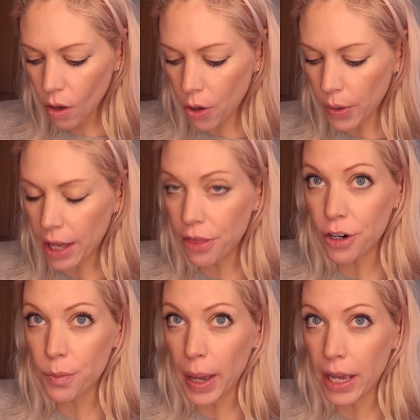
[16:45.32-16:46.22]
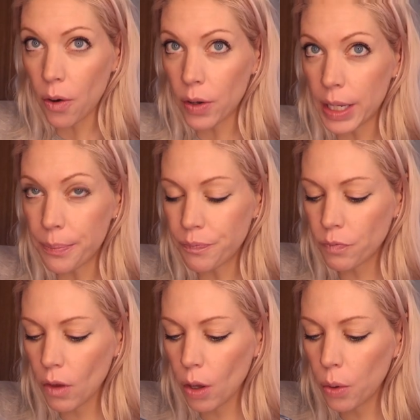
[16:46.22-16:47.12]
Okay, third bite going in.
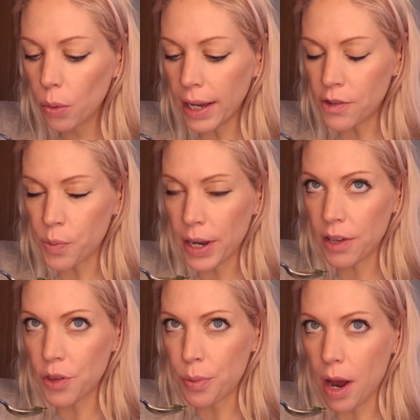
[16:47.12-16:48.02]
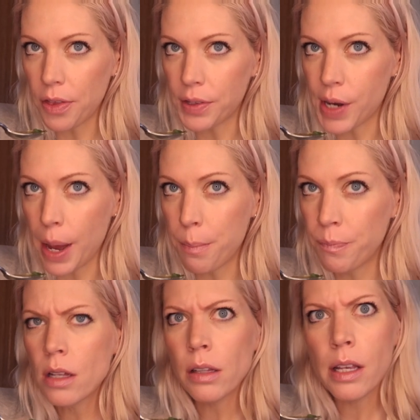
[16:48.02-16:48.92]
I just want to get the broth this time.
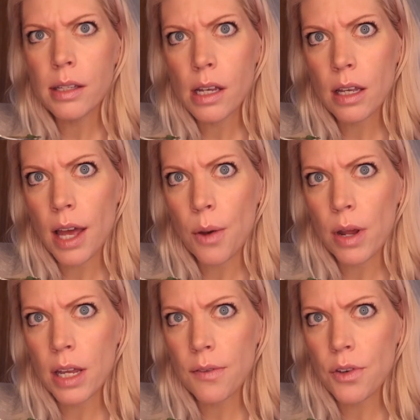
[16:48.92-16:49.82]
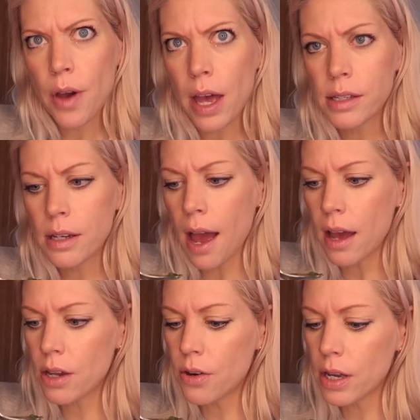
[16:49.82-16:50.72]
Listen, I want to give you guys an
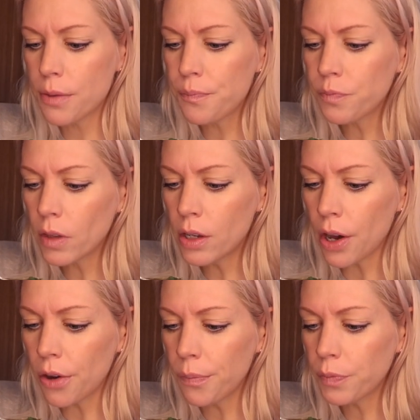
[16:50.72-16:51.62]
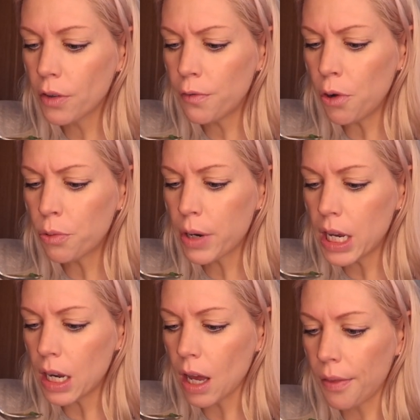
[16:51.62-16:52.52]
accurate, you know, full
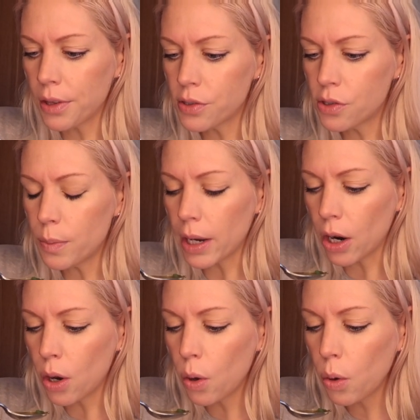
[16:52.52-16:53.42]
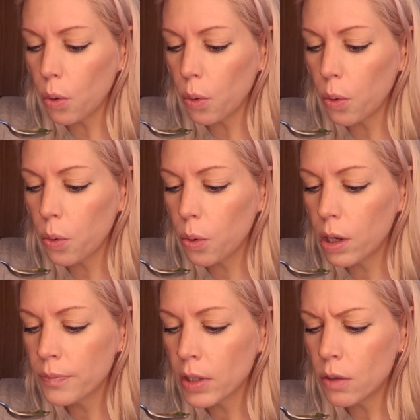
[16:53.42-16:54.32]
reading on the soup here.
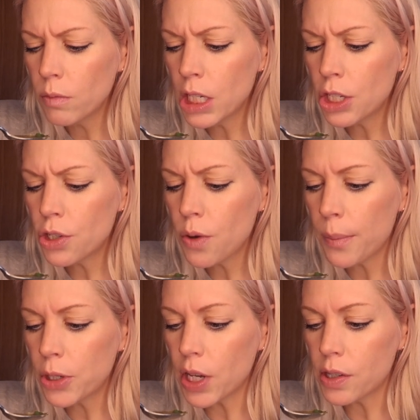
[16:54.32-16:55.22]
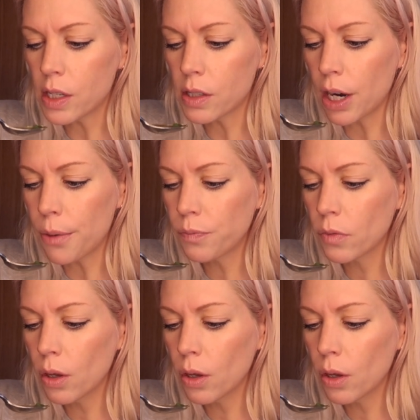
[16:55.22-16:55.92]
We need to do Emma justice here.